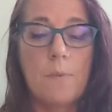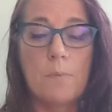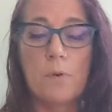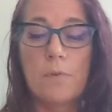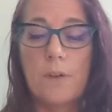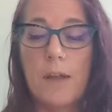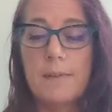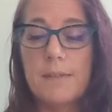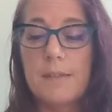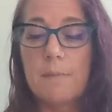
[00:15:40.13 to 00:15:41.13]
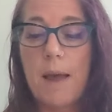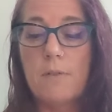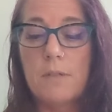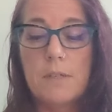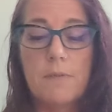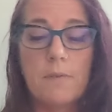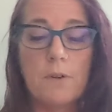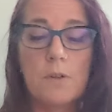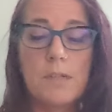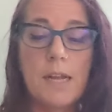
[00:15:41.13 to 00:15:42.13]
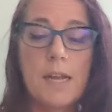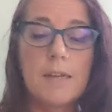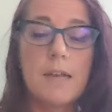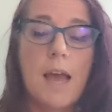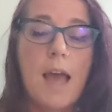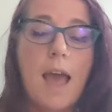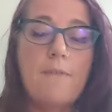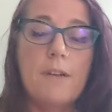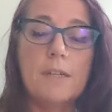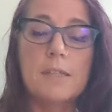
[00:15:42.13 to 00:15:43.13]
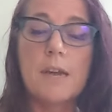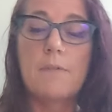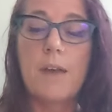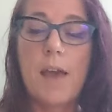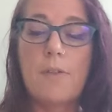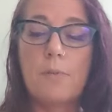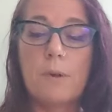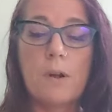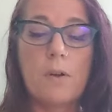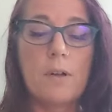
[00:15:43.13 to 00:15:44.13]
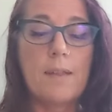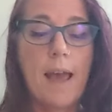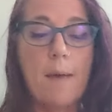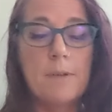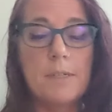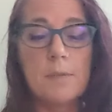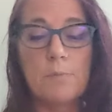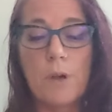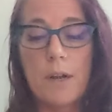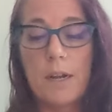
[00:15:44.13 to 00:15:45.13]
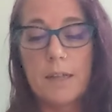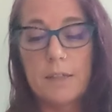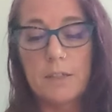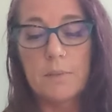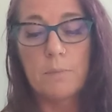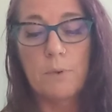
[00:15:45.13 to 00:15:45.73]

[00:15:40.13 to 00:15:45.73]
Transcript: The proof lies in the mountains of the first-hand evidence I've gathered regarding the habits and predilections